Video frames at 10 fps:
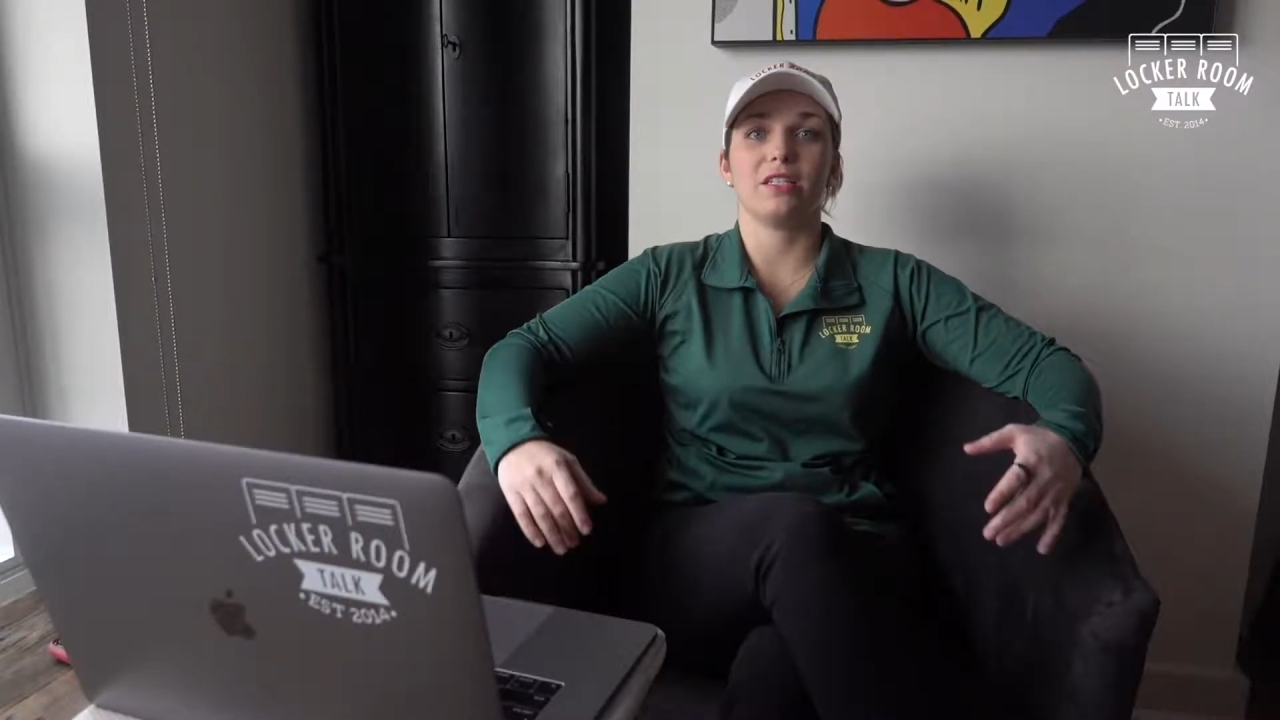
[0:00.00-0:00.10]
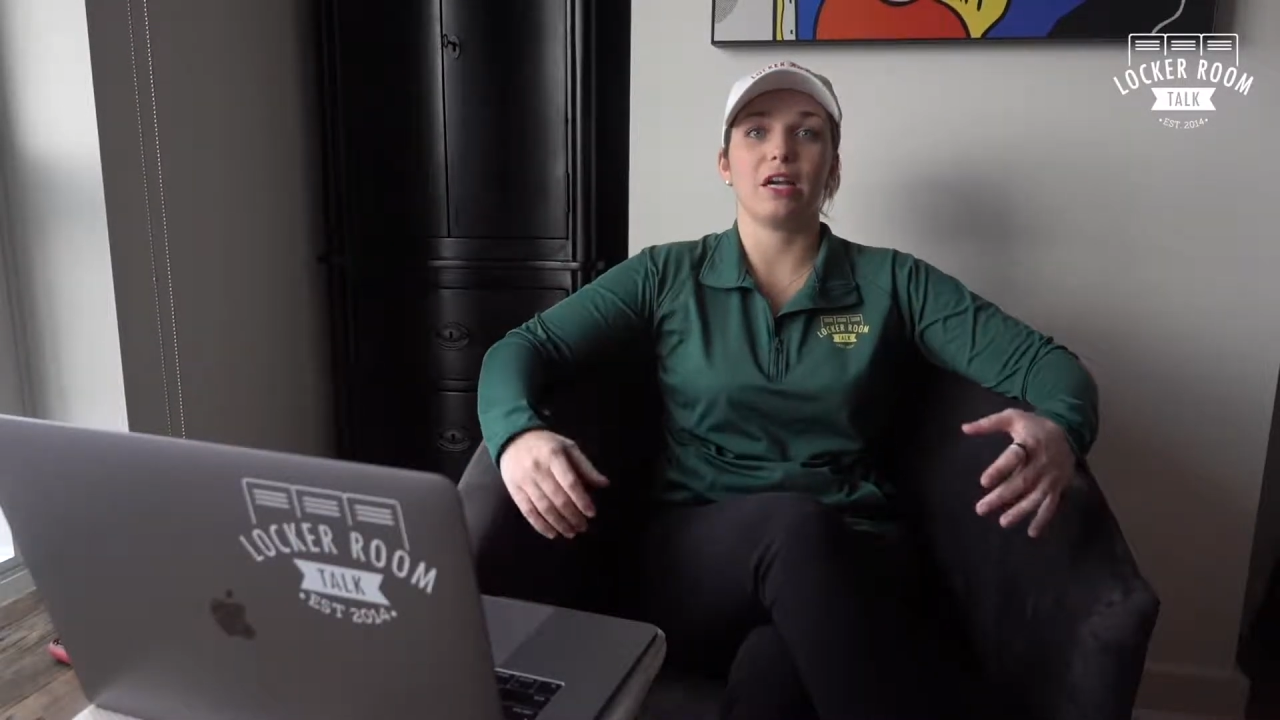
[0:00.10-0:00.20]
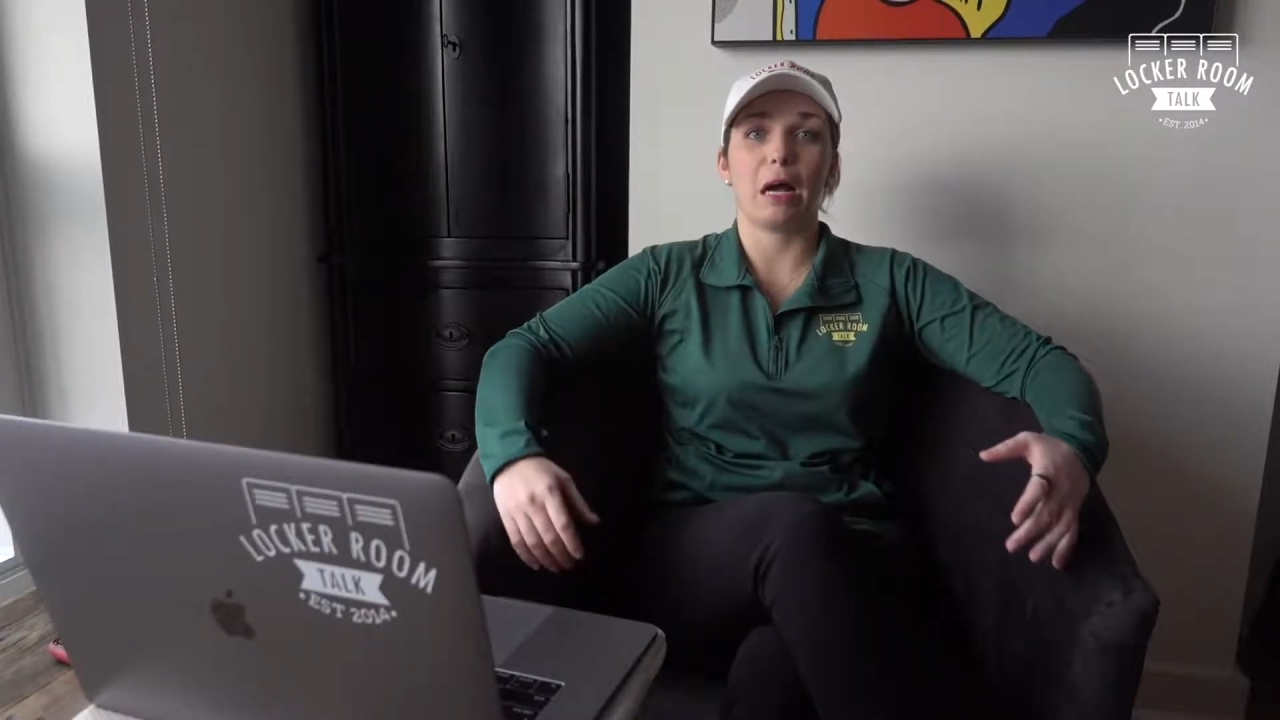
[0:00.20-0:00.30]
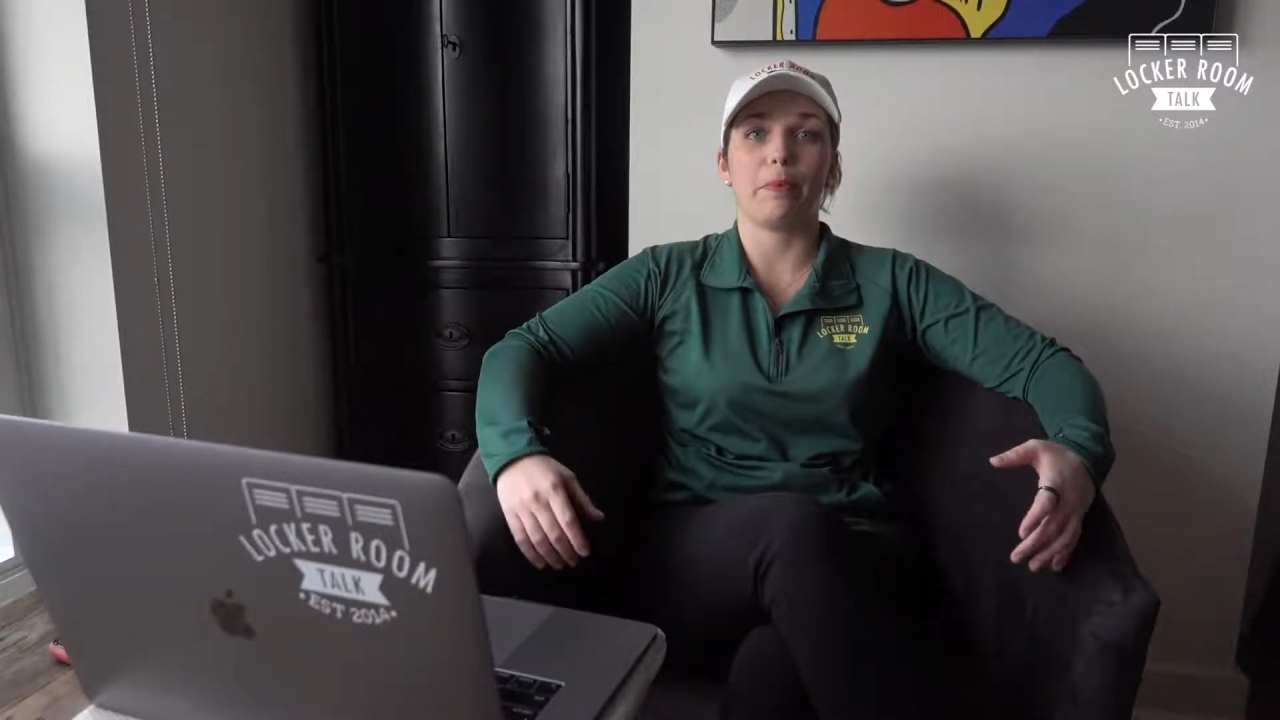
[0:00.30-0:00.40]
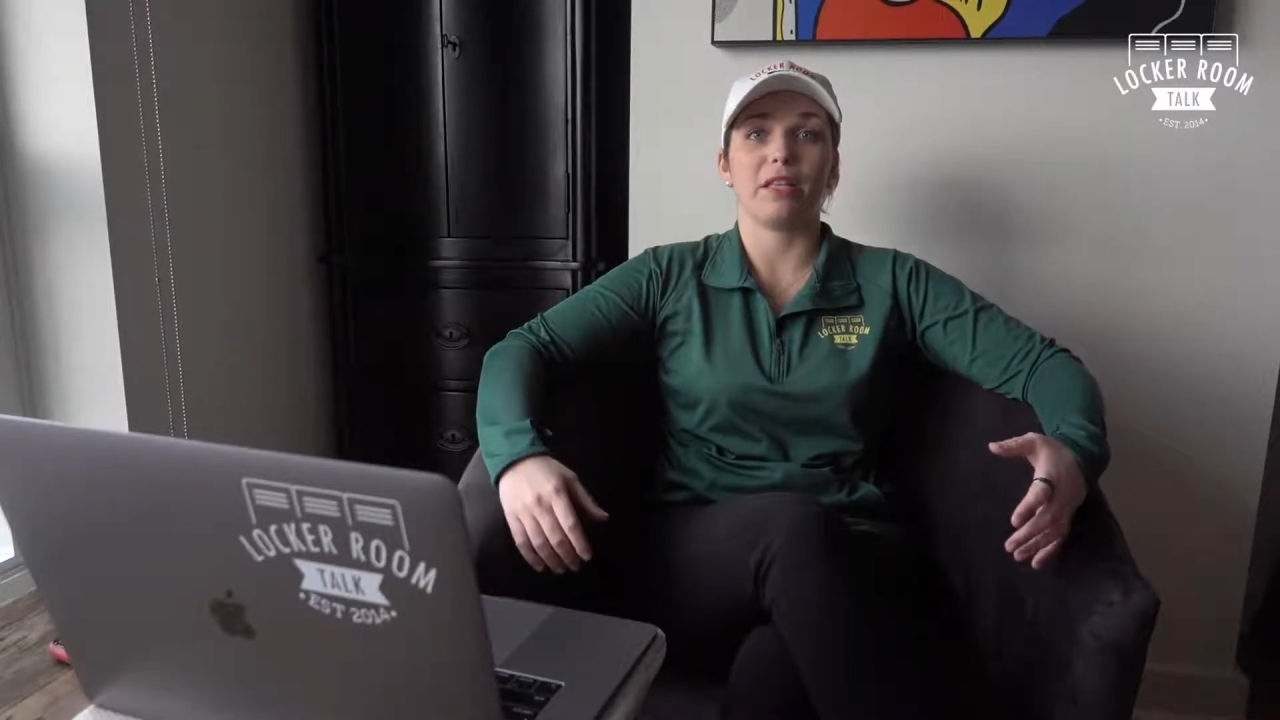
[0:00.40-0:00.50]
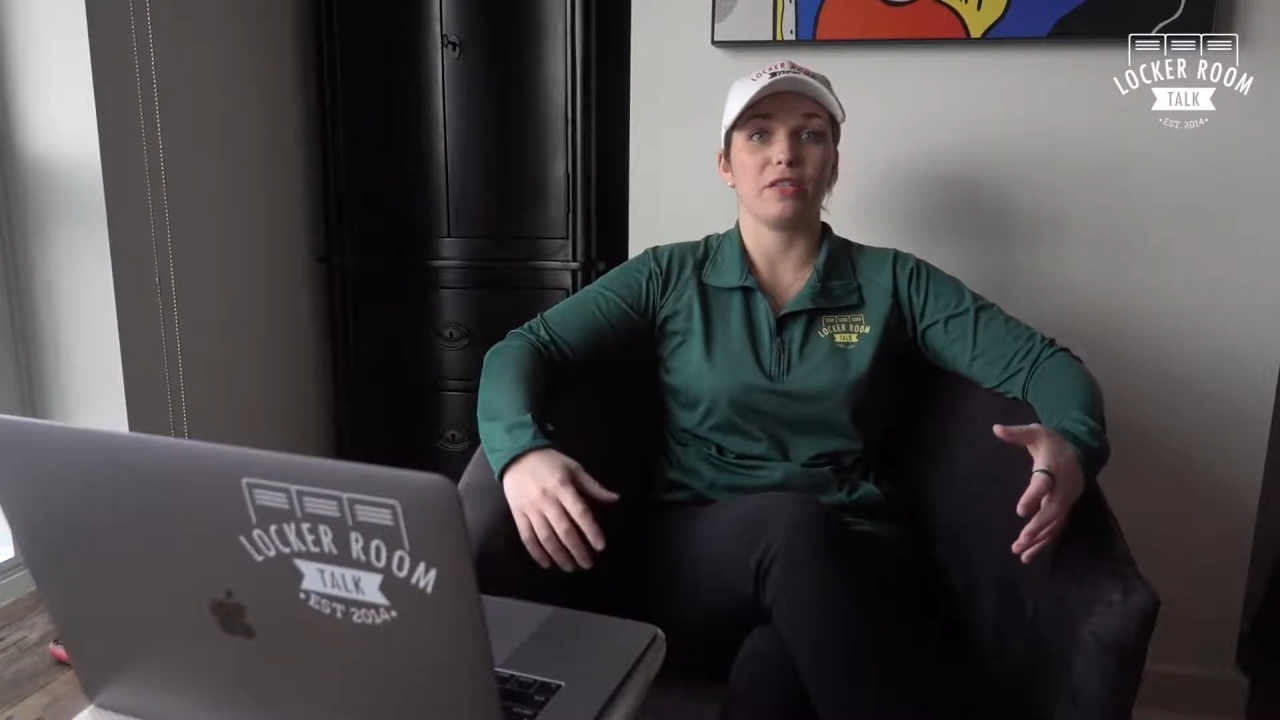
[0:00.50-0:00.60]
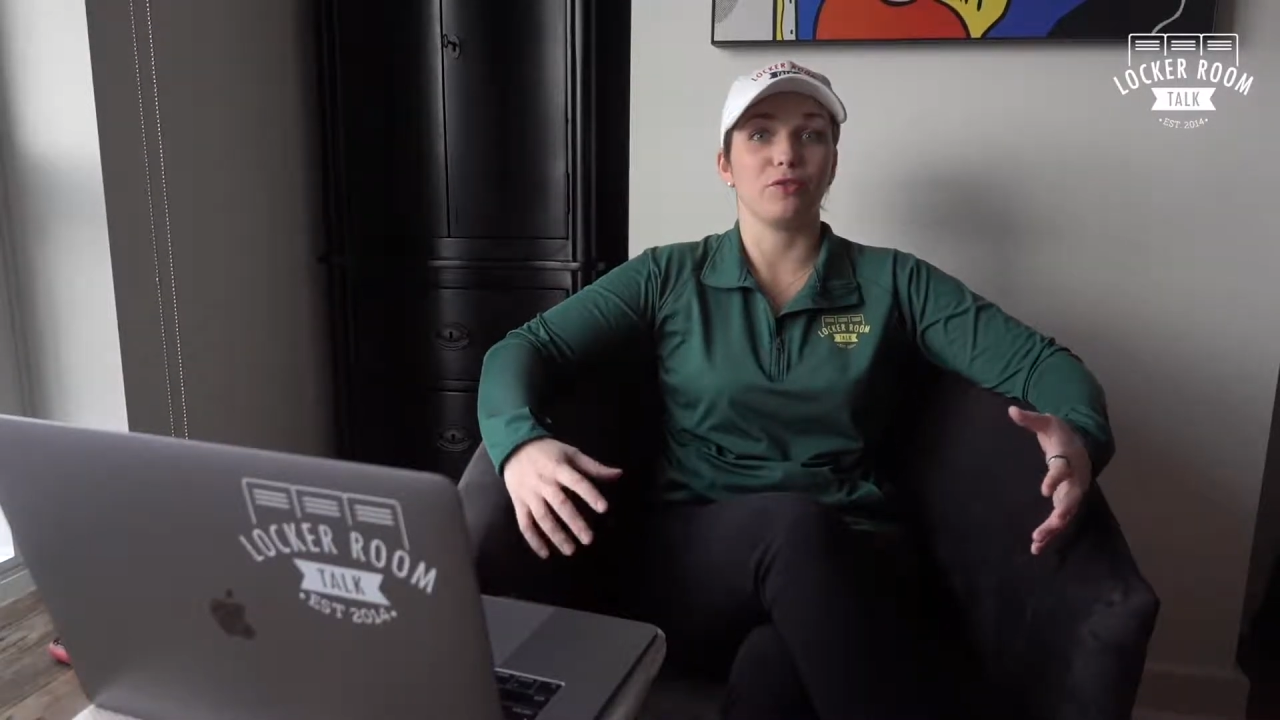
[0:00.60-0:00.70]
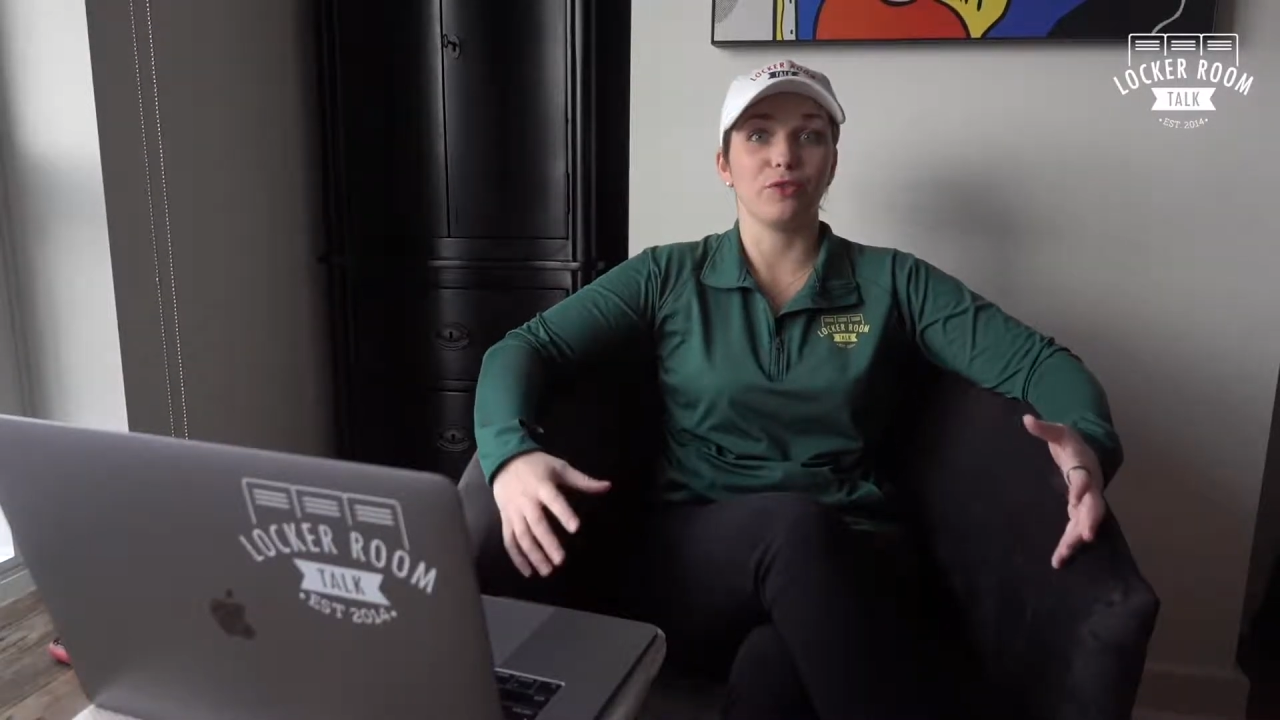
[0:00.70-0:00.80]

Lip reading: a topic that's